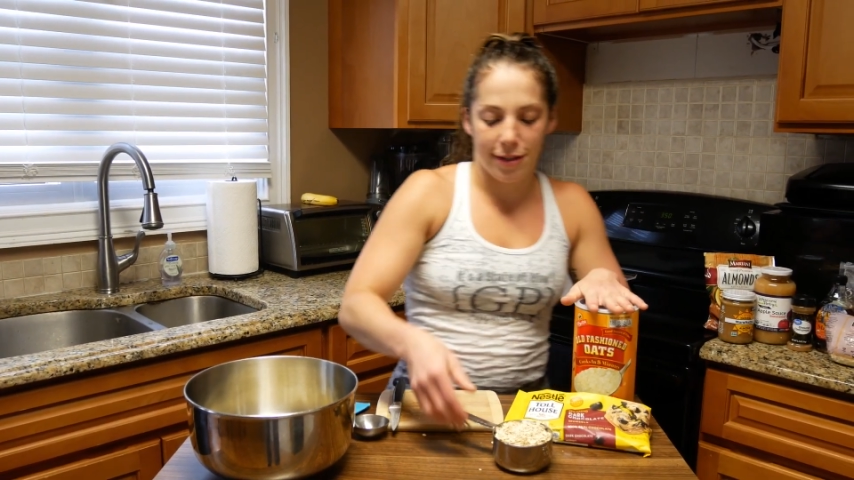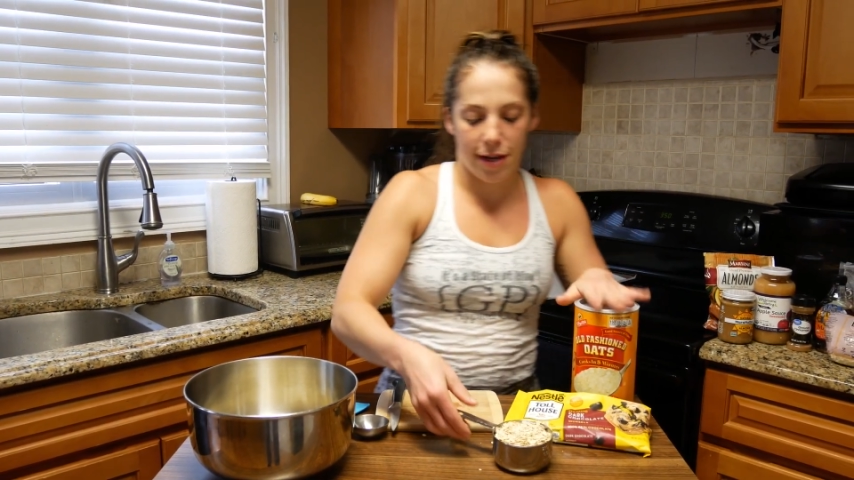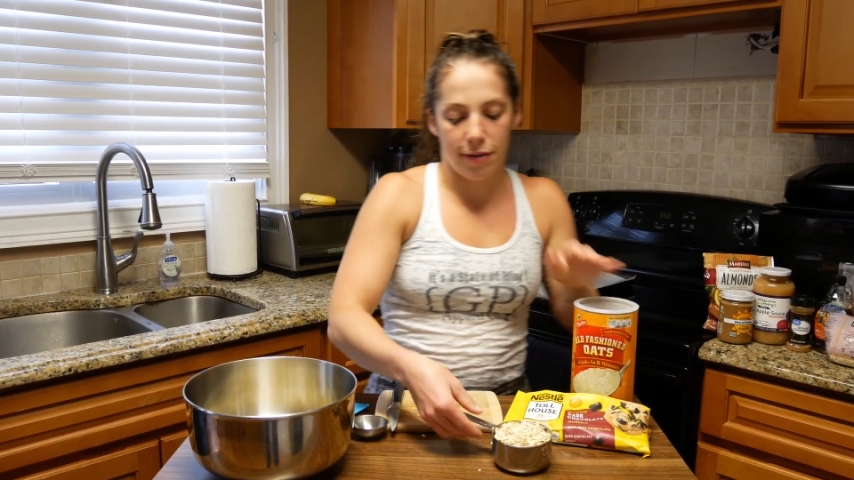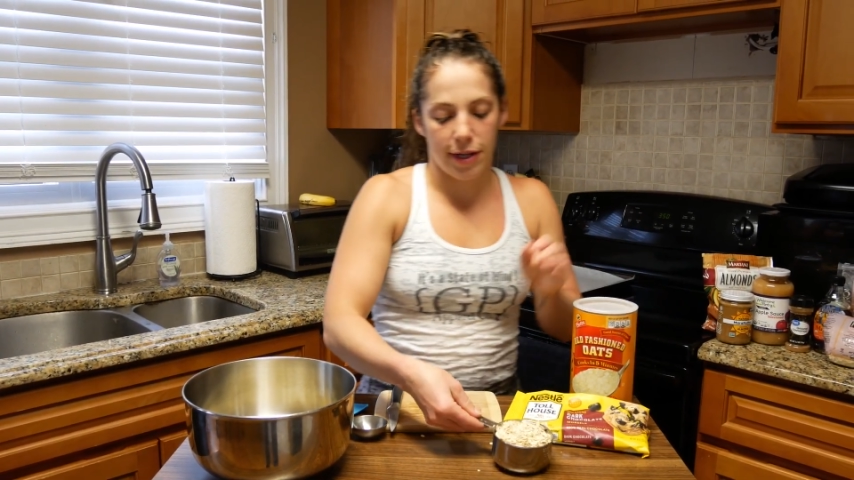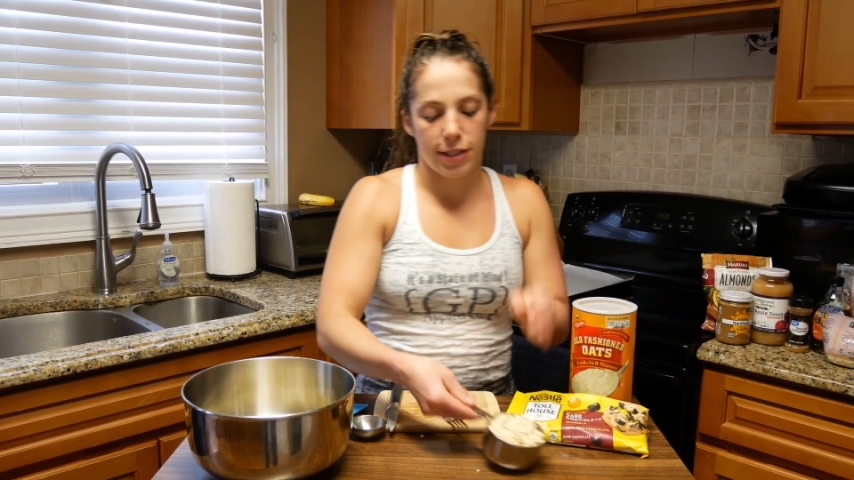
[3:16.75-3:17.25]

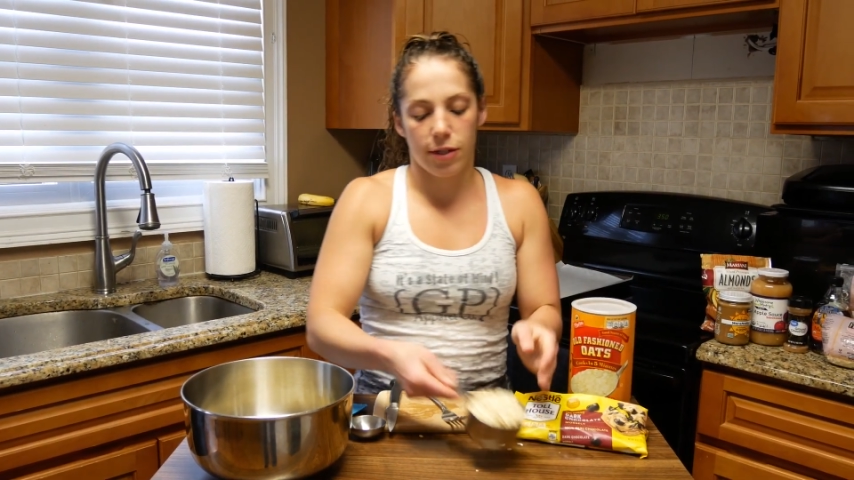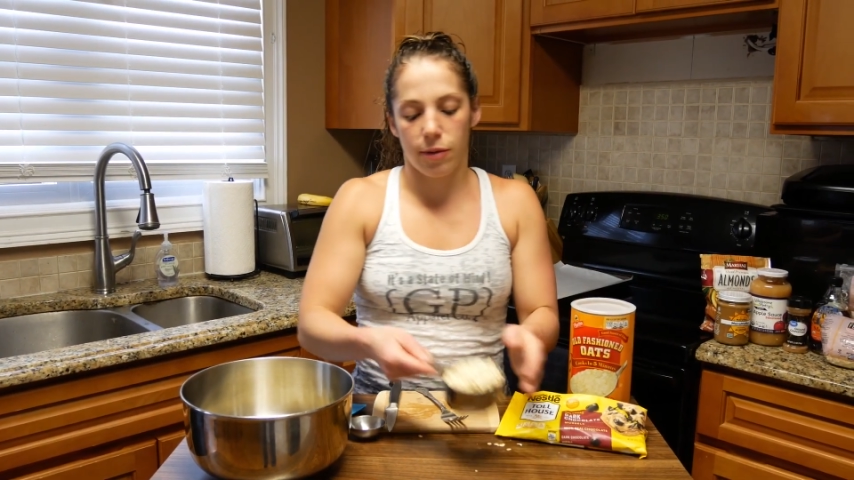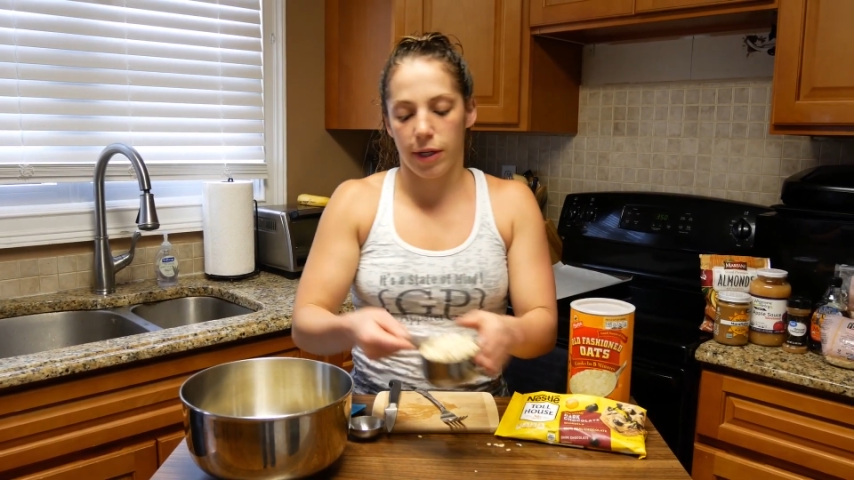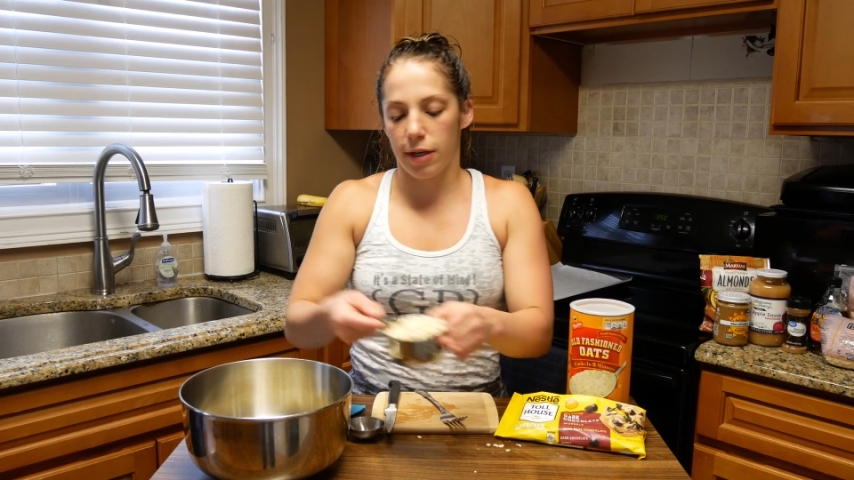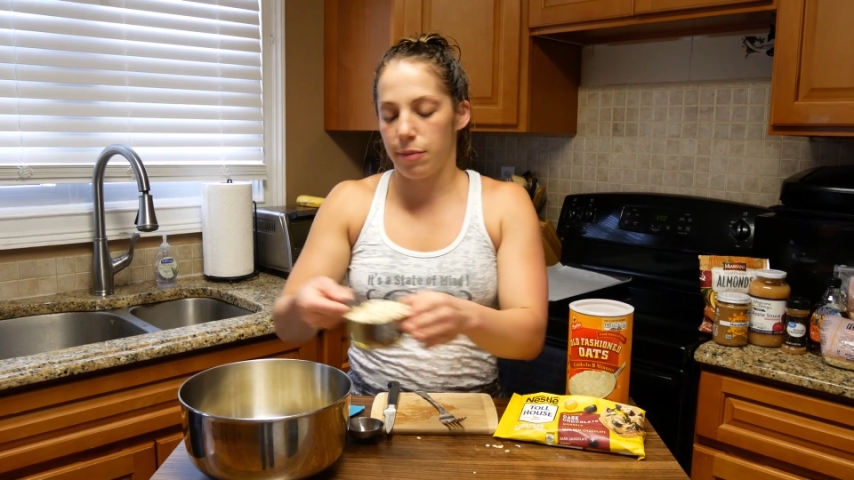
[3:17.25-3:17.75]
Alright, so
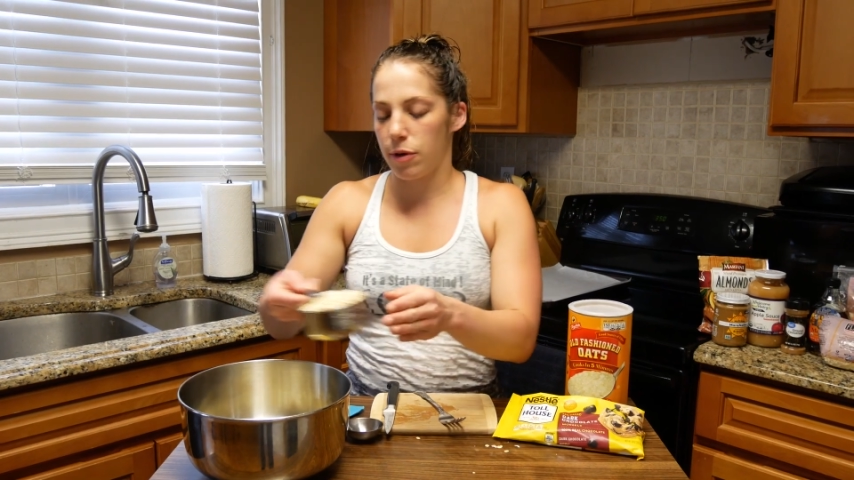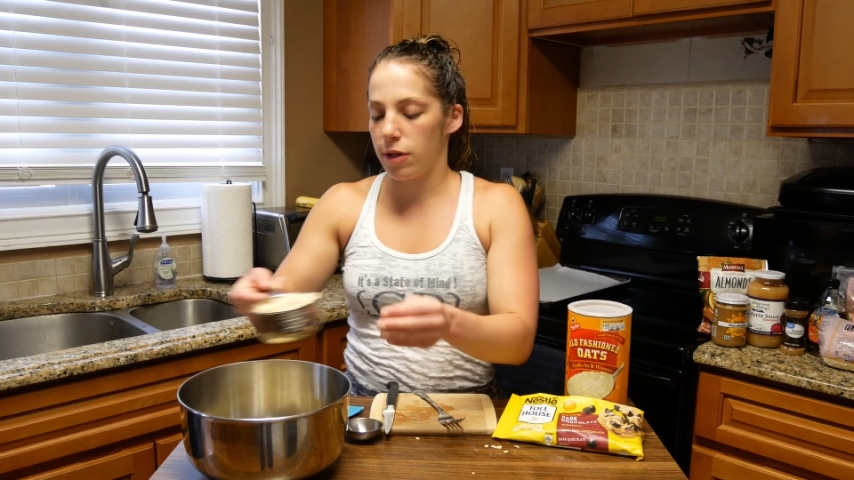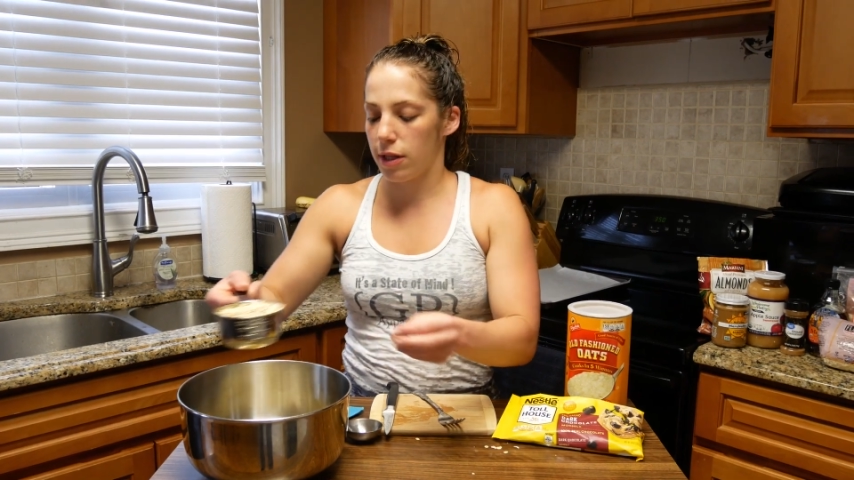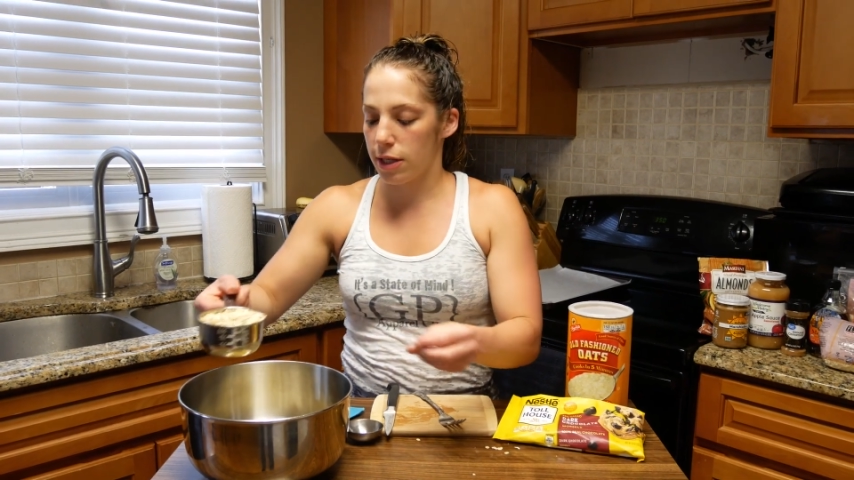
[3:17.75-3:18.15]
we're gonna put